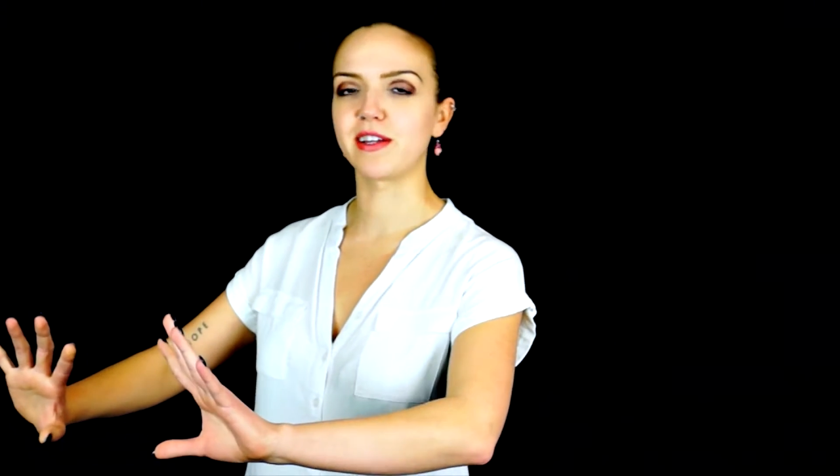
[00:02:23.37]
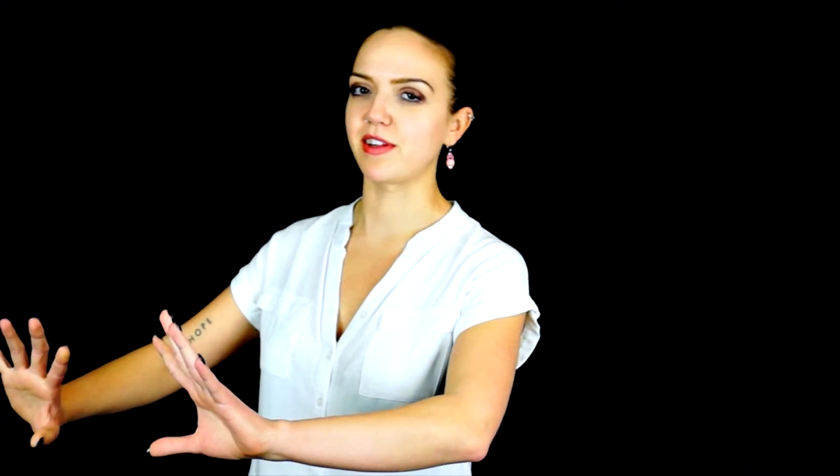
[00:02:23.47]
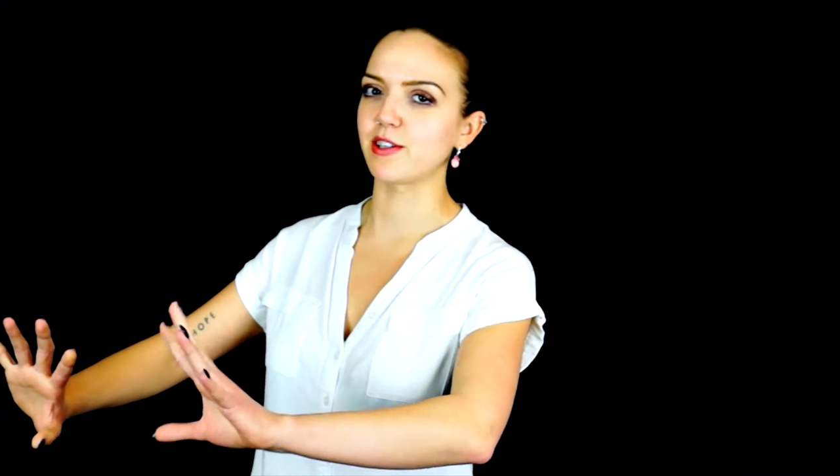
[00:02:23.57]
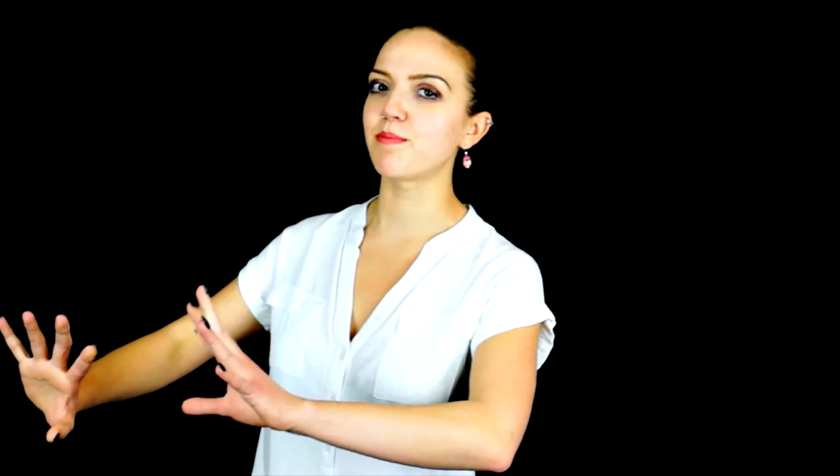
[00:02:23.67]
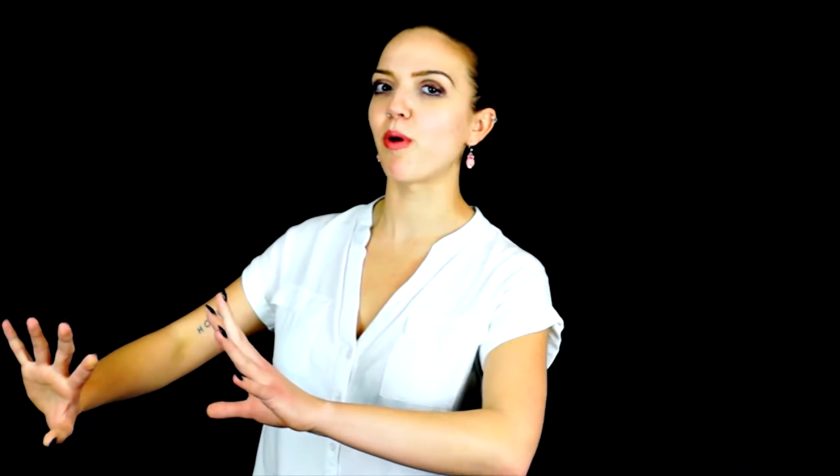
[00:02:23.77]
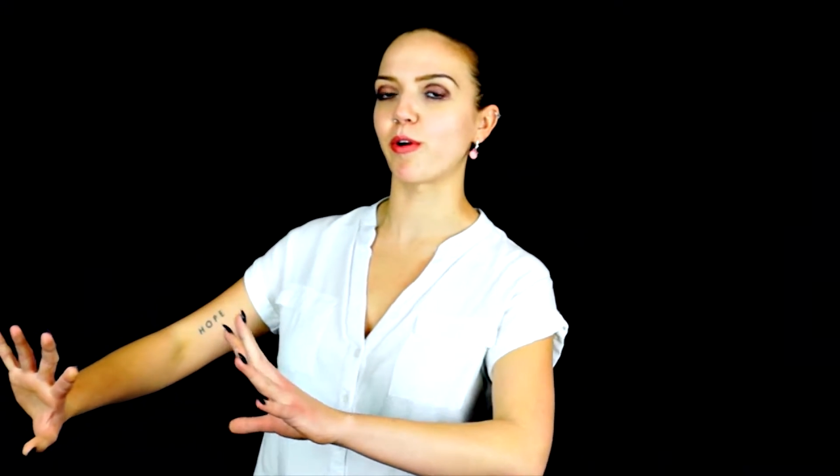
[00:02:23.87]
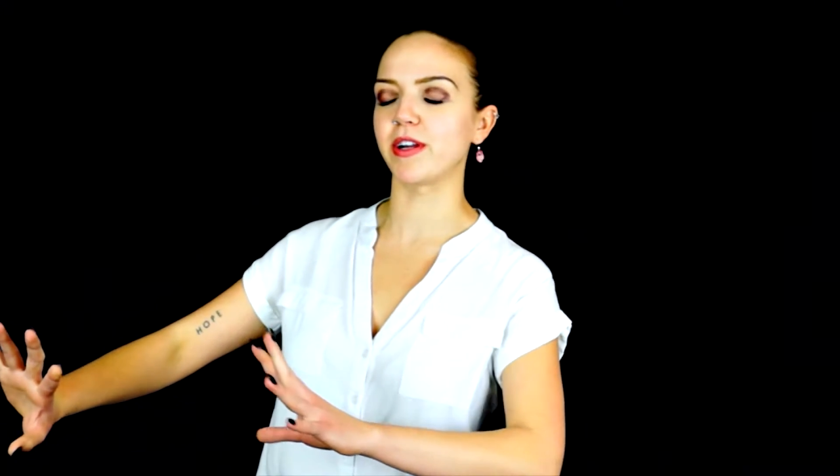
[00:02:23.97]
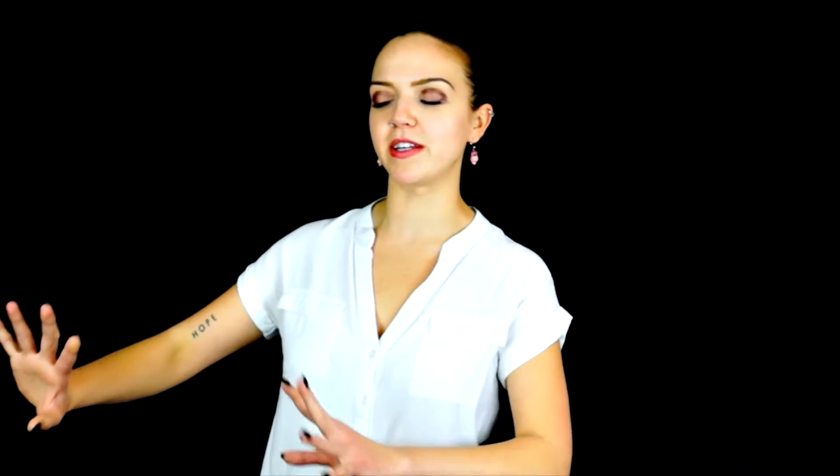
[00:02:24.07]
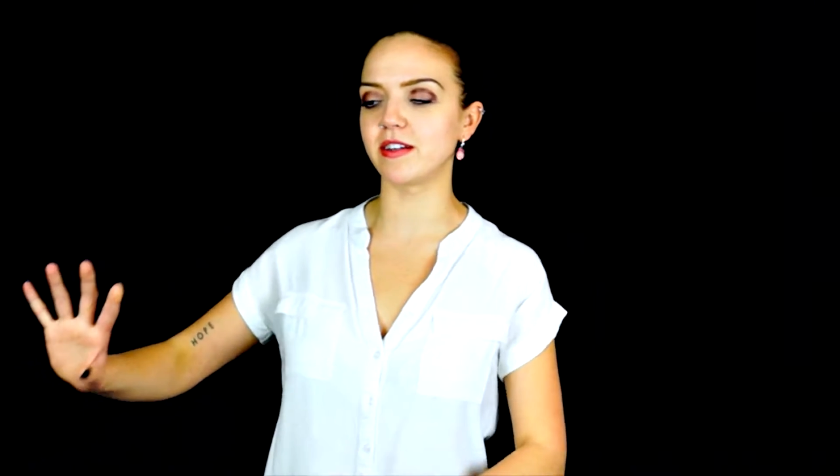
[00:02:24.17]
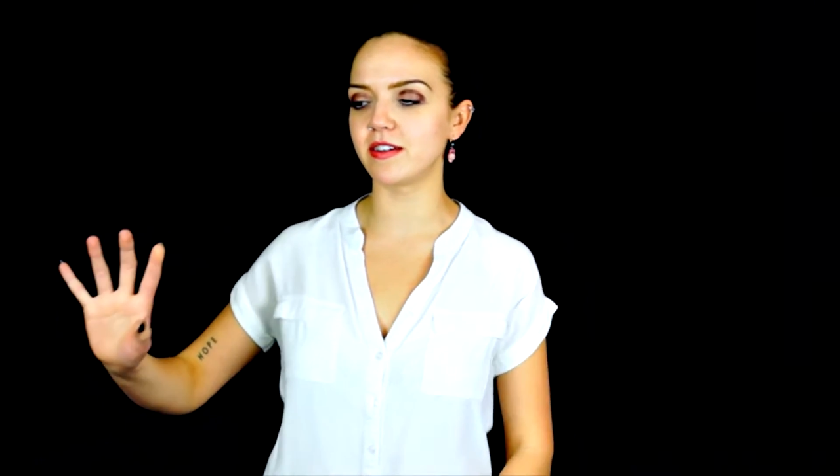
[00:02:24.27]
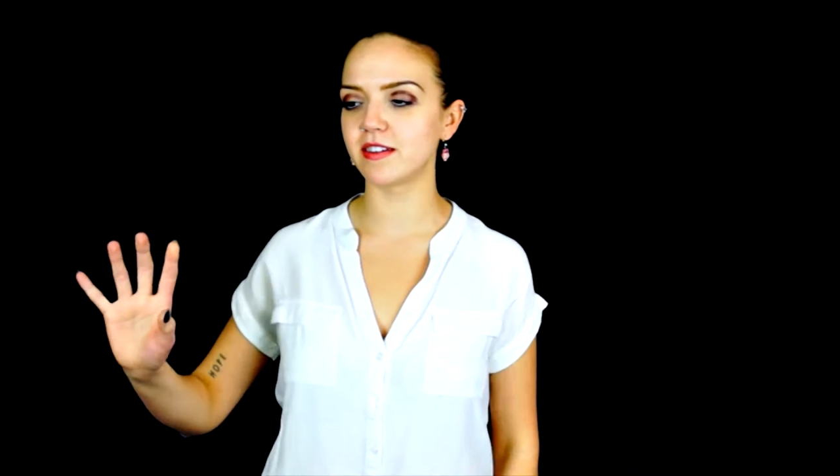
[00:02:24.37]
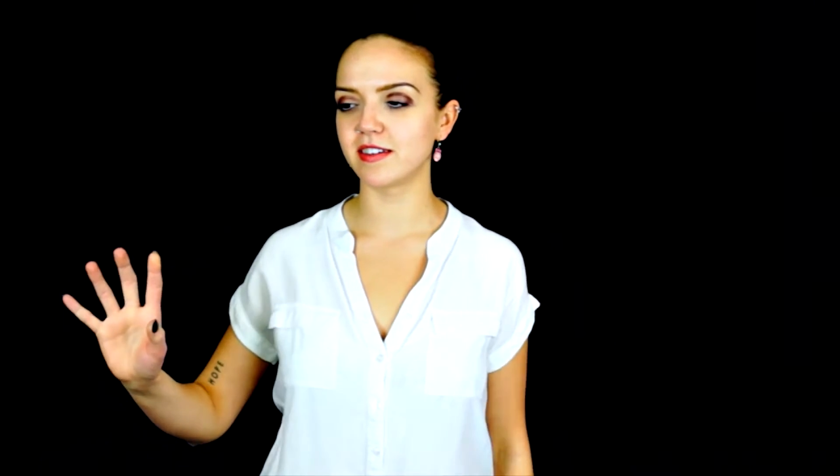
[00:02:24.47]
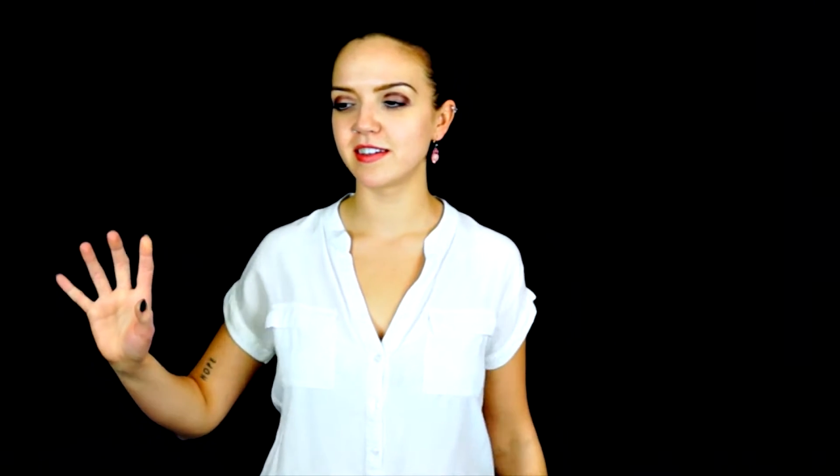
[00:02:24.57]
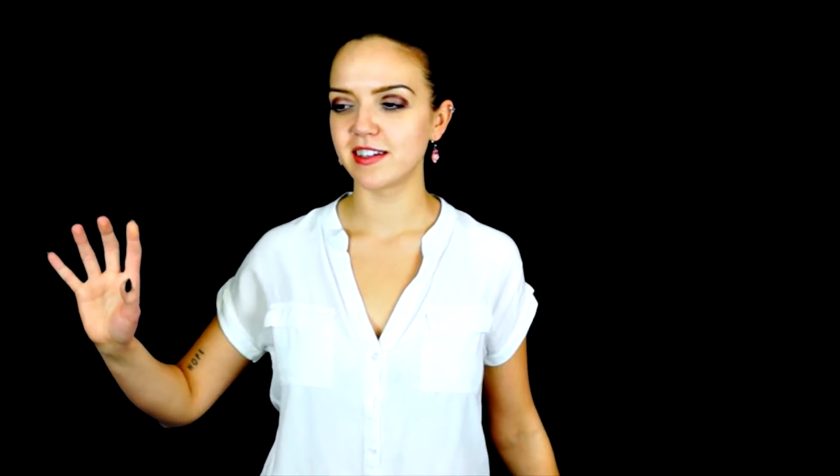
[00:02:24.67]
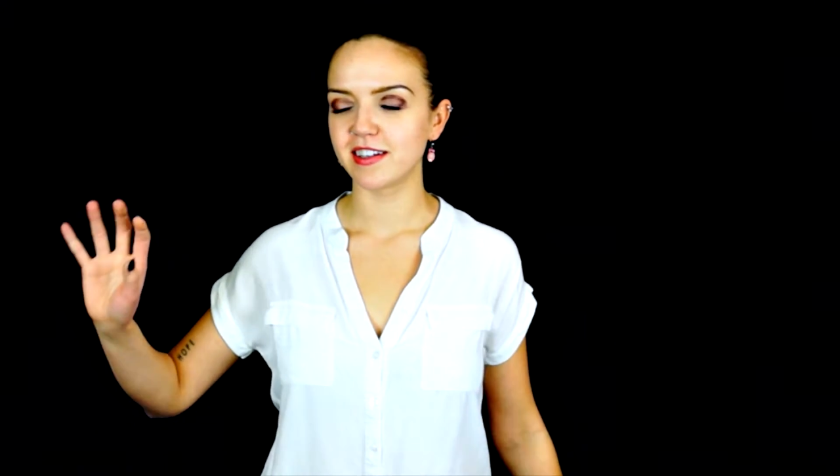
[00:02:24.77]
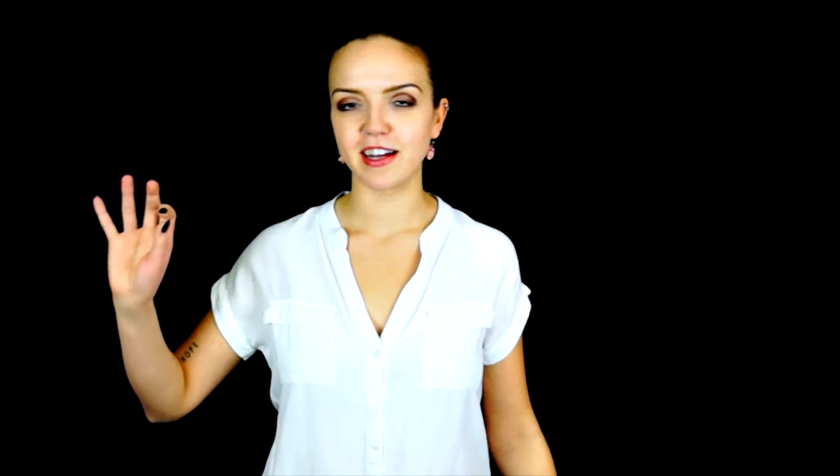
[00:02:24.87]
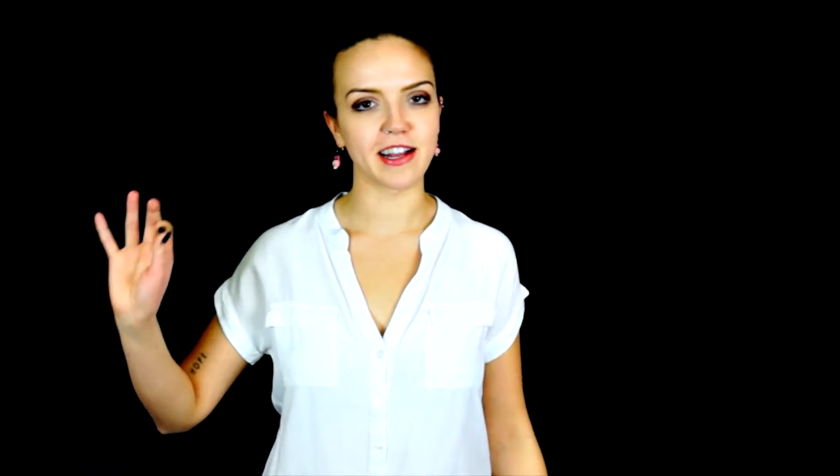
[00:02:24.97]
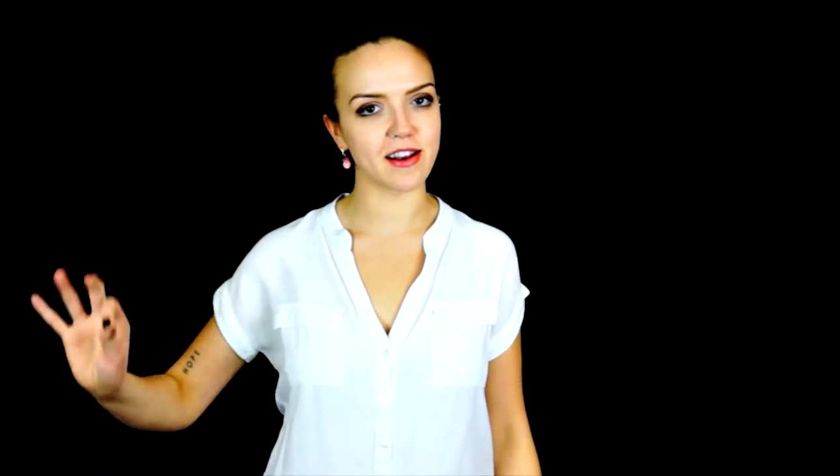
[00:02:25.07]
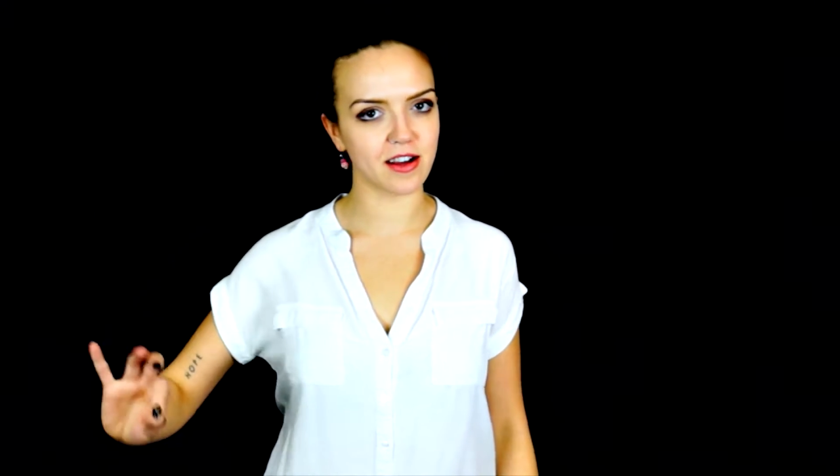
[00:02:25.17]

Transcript: as I departed, and